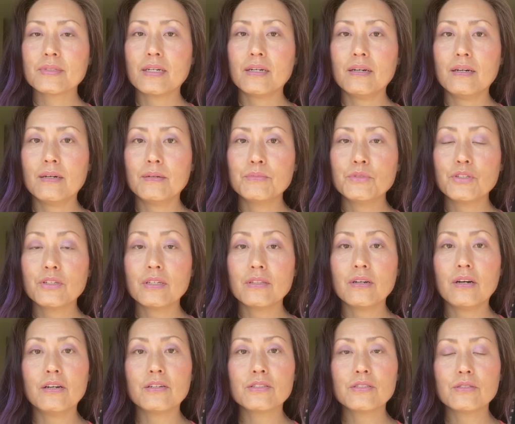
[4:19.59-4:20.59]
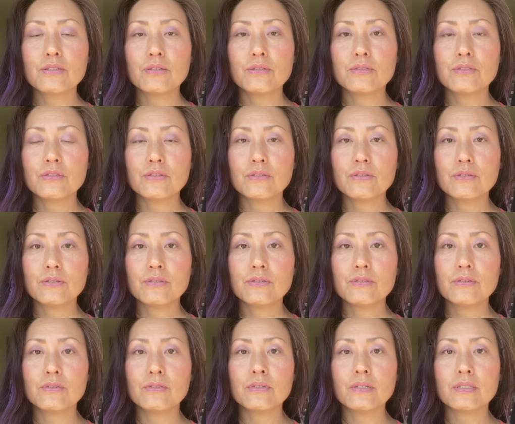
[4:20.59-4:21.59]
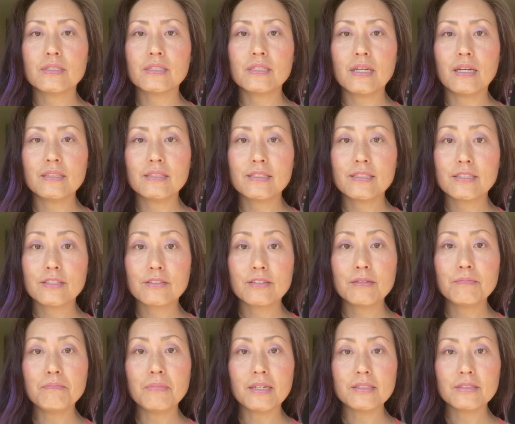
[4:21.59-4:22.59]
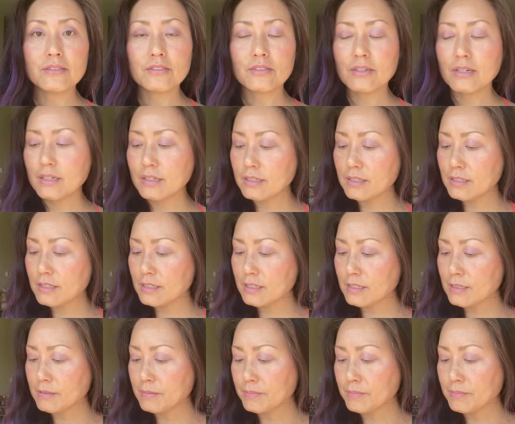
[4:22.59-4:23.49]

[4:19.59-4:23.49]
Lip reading: You can also do a Sanskrit mantras,